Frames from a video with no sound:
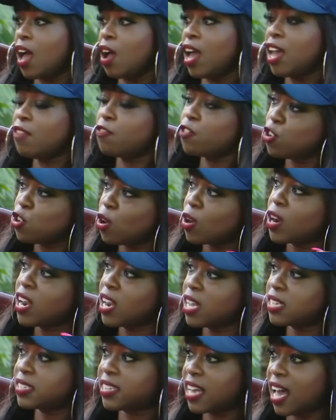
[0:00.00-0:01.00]
If you don't
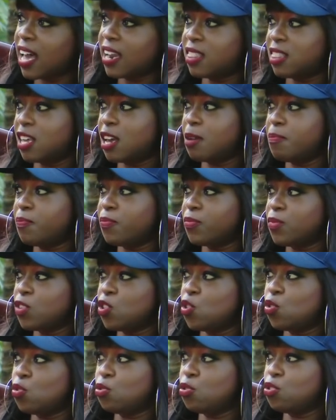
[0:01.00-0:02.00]
understand them,
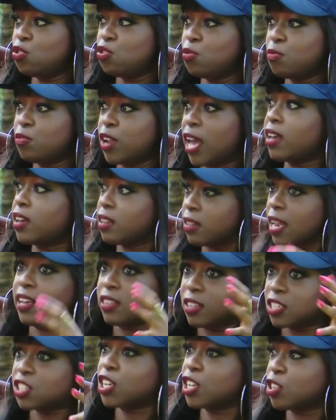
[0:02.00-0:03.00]
you like
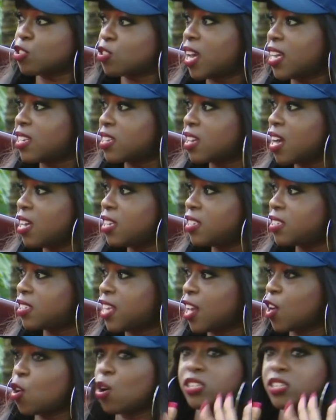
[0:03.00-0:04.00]
the Chicken Tonight guys, they got